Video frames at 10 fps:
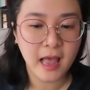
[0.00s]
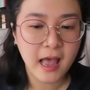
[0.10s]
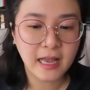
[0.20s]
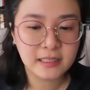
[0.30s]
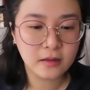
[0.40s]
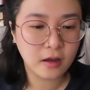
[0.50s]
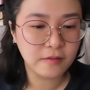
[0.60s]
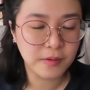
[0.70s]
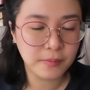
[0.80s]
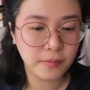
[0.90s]
As a lot
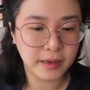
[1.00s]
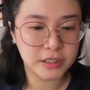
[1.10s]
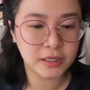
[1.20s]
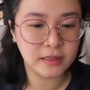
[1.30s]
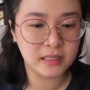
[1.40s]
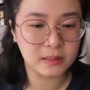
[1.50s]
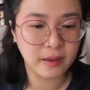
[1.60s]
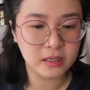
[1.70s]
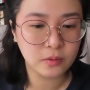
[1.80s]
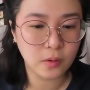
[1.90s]
of people mentioned, the
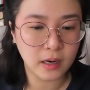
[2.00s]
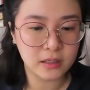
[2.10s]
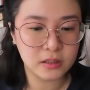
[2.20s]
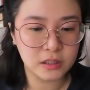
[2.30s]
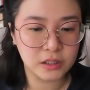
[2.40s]
space required to